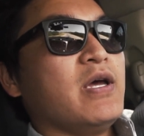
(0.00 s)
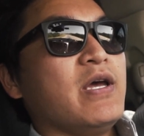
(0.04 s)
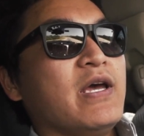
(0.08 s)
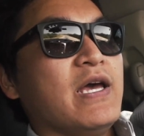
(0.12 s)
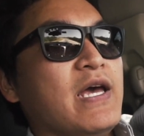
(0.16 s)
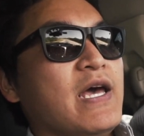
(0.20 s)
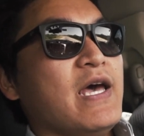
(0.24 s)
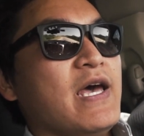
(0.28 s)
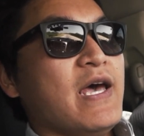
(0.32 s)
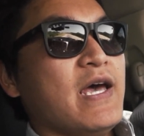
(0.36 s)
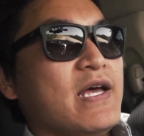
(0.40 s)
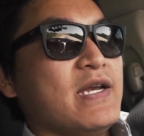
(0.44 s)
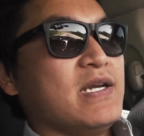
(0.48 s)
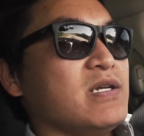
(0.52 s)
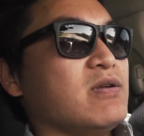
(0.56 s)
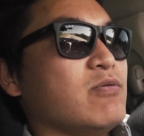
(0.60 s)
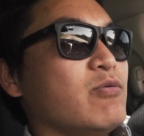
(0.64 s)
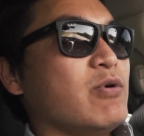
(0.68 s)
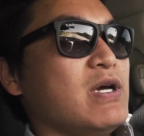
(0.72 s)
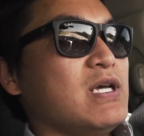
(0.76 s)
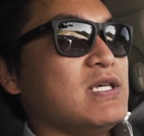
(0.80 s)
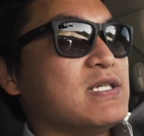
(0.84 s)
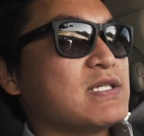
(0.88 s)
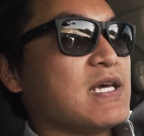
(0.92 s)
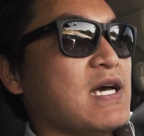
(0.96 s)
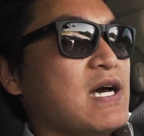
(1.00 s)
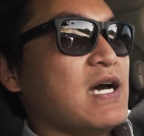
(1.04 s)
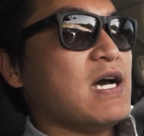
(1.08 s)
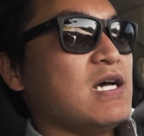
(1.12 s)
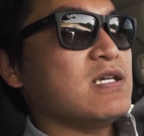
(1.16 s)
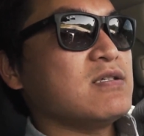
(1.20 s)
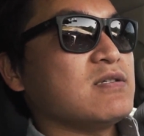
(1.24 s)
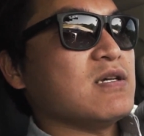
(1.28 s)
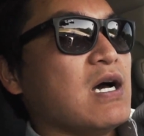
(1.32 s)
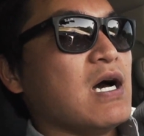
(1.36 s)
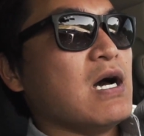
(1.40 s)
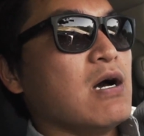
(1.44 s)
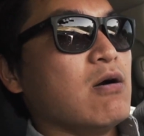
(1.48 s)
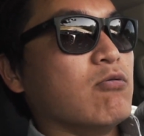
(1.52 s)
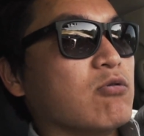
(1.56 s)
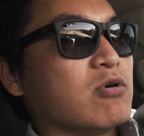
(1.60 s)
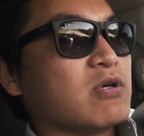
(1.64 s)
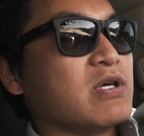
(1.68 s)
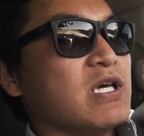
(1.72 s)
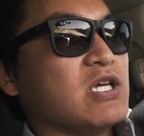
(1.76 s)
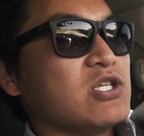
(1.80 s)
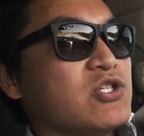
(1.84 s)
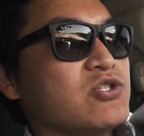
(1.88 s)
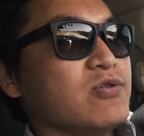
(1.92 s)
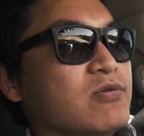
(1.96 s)
And anyways guys, I will
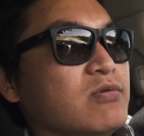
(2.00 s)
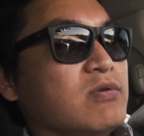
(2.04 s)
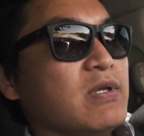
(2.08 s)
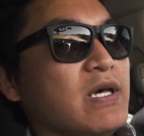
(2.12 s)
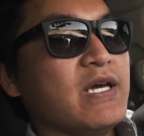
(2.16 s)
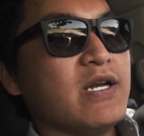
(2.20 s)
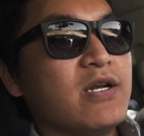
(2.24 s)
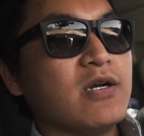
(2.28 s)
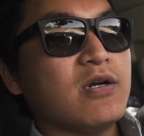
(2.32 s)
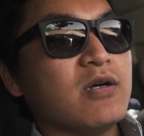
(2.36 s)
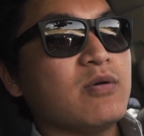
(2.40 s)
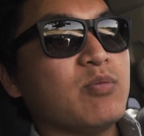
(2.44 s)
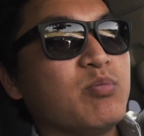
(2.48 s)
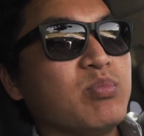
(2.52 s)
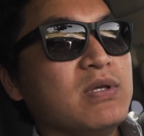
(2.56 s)
catch you later.